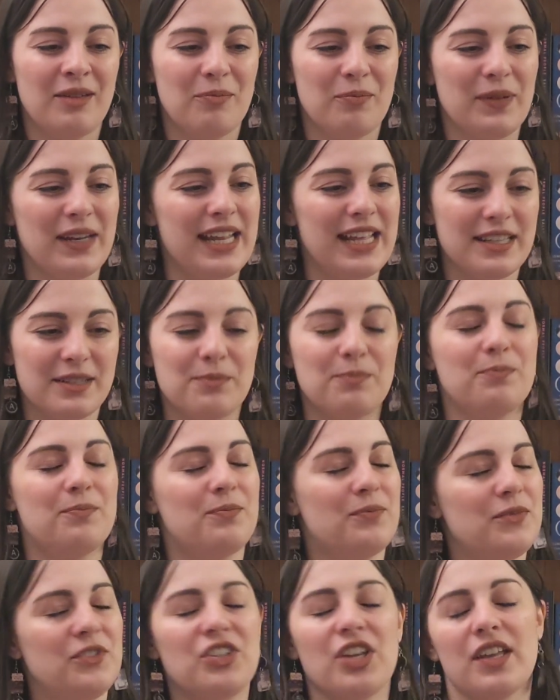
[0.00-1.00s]
but it's
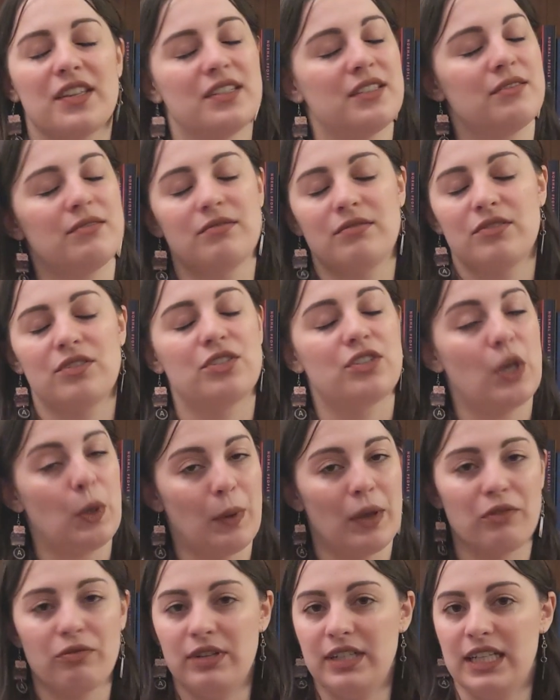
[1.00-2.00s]
just so
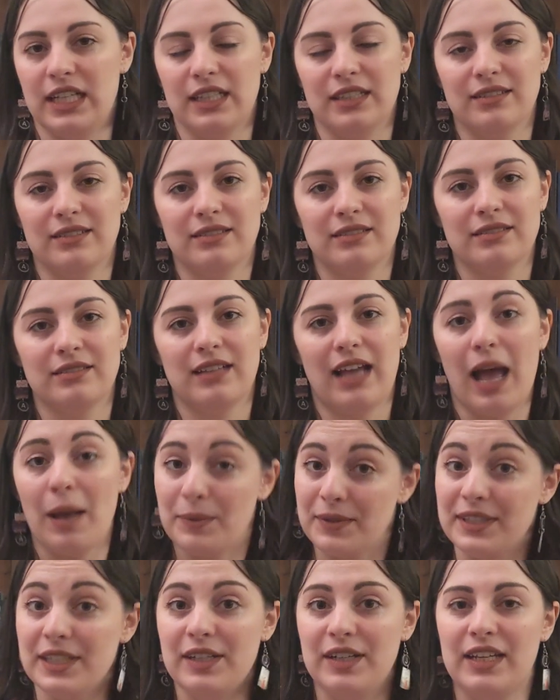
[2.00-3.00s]
worth reading.
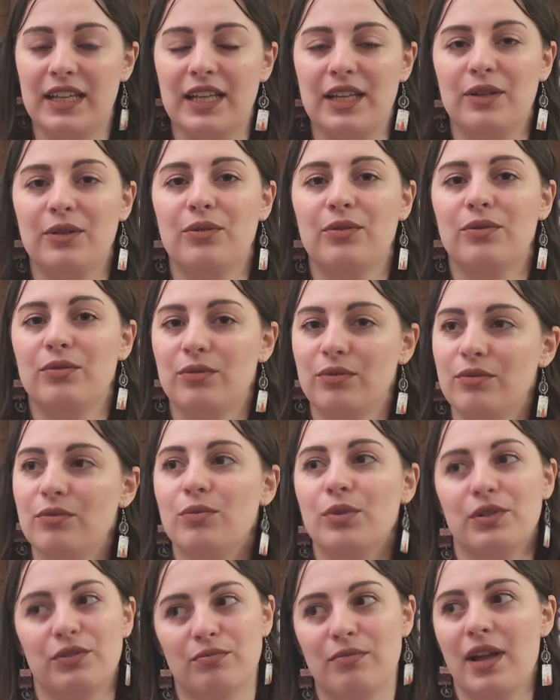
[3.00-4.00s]
Absolutely
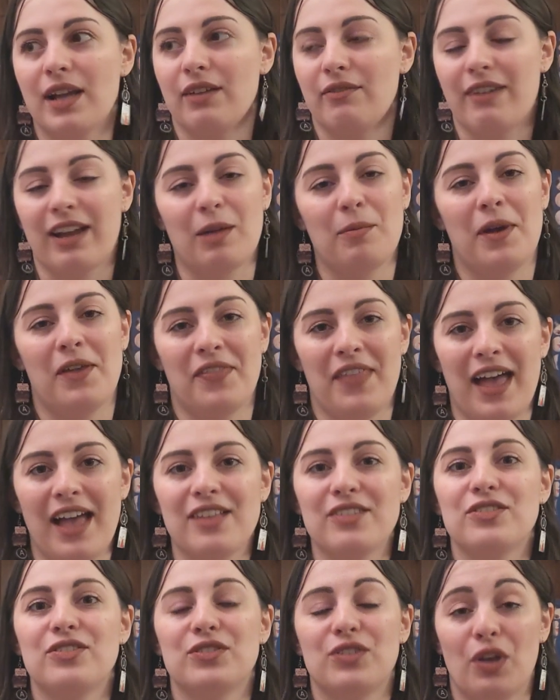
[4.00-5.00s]
would recommend
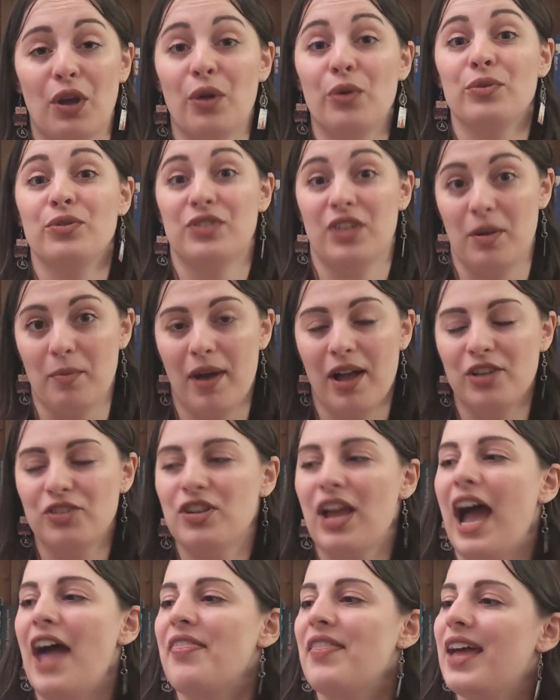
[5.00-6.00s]
that so
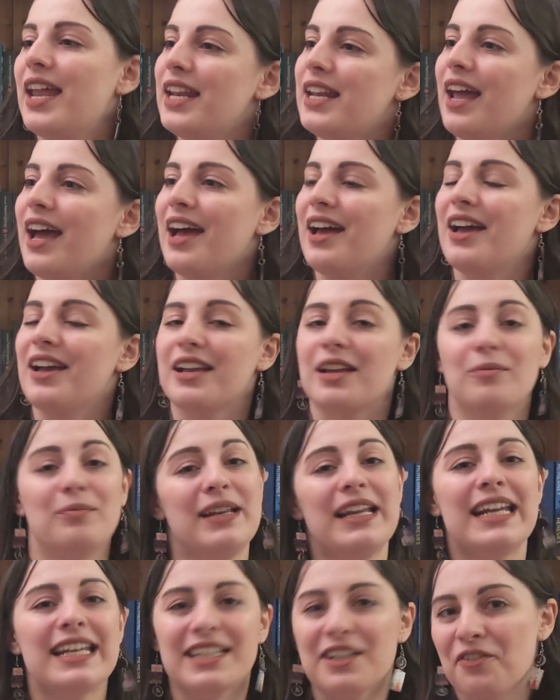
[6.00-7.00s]
much. And then
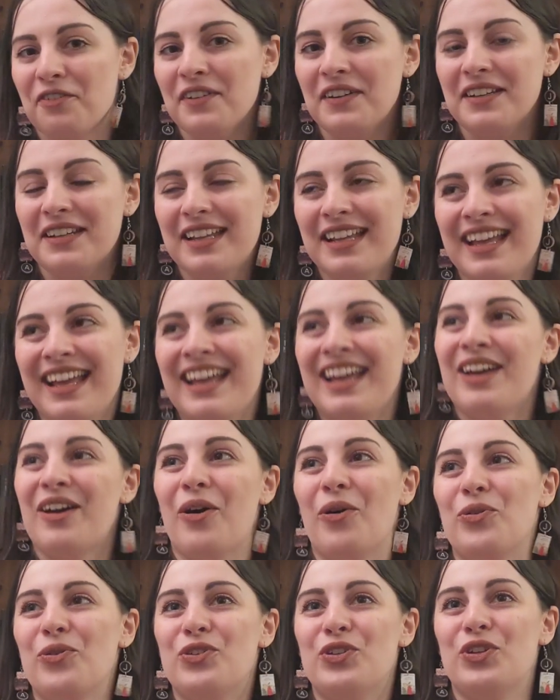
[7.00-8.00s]
completely different,
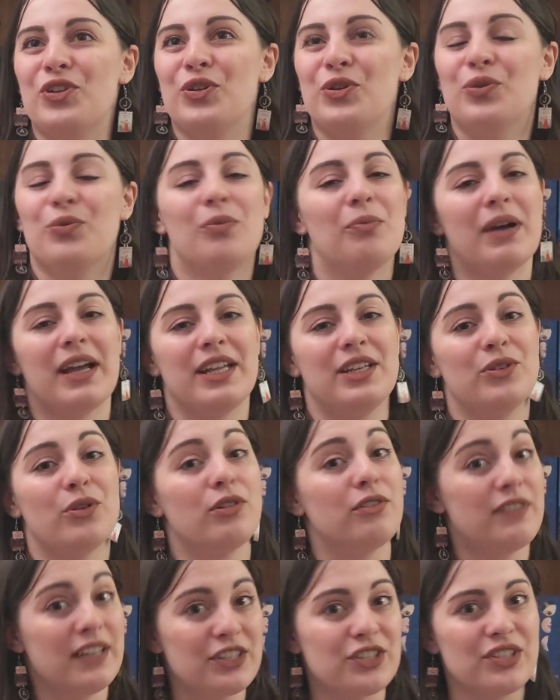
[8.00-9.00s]
onto my
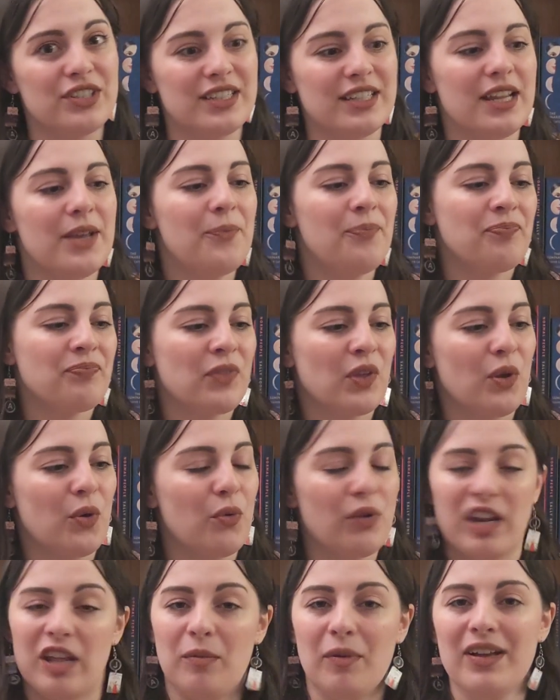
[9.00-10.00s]
non-fiction
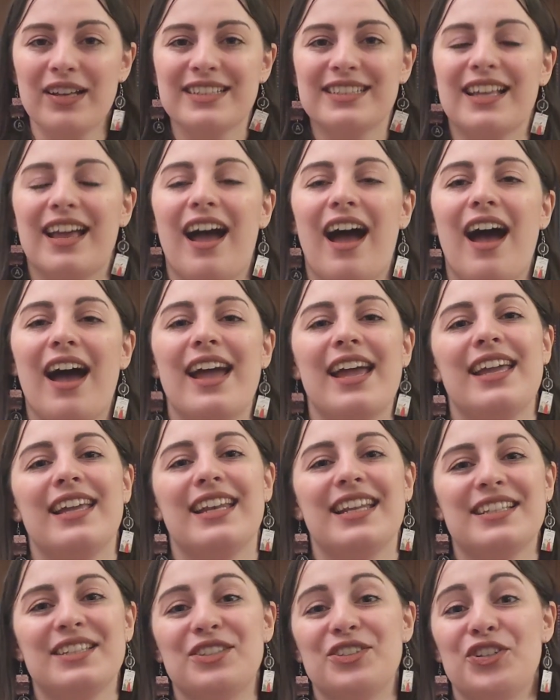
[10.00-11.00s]
audiobooks. I
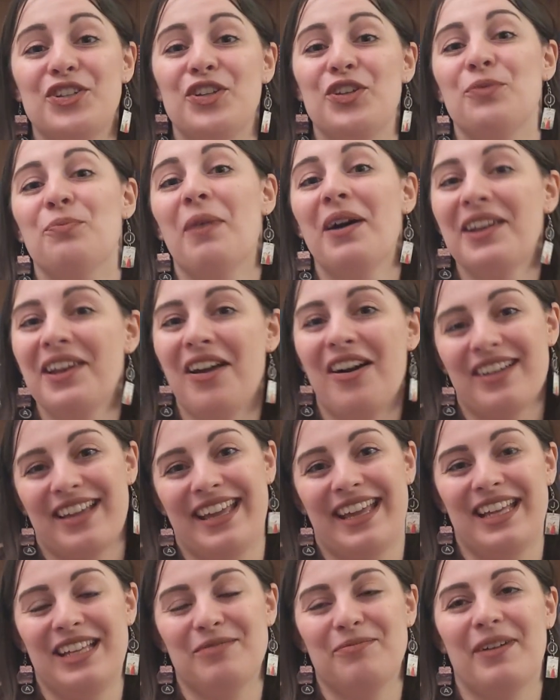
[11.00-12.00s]
listened to
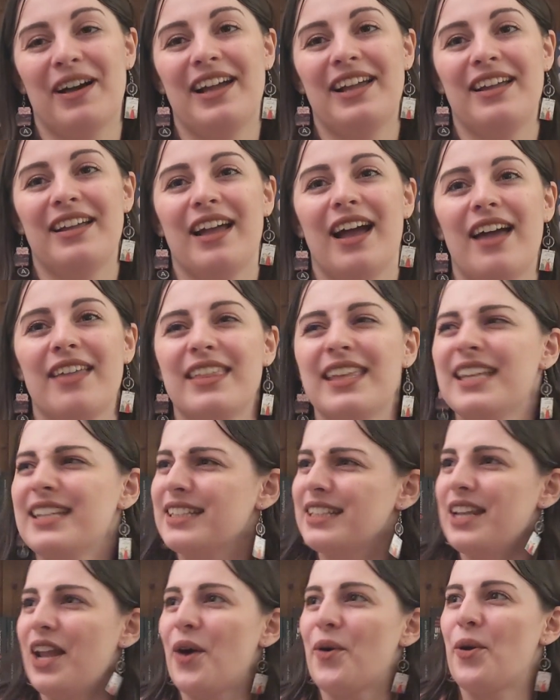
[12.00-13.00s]
Mudlarking by, I think
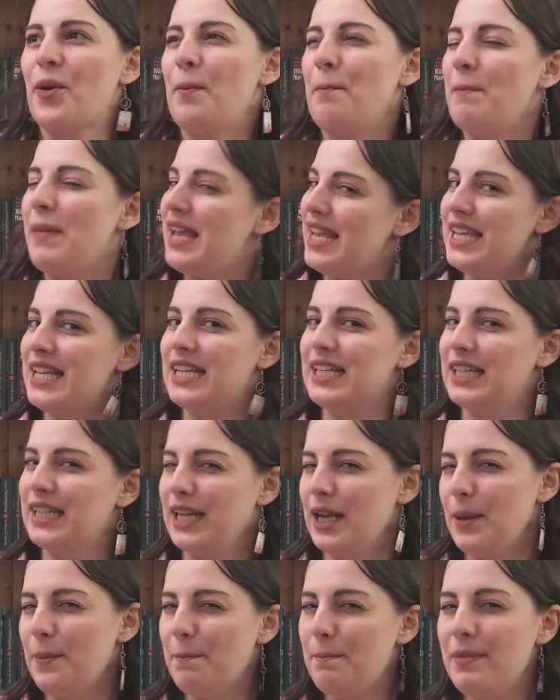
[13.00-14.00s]
it's Laura
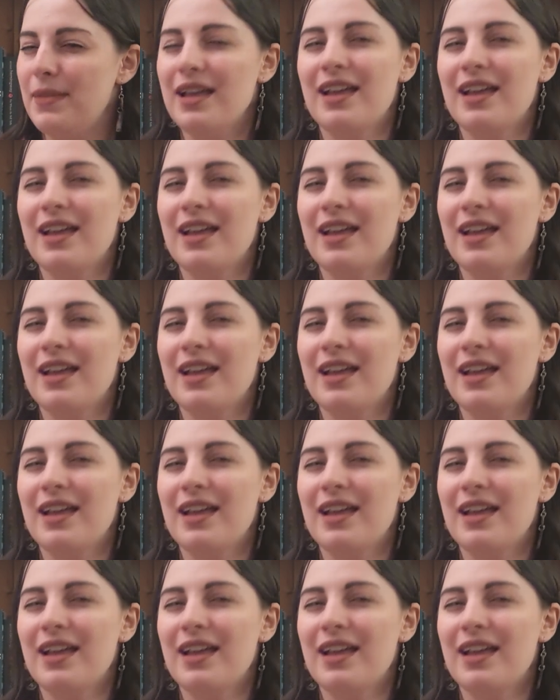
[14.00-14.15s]
Mikhailum,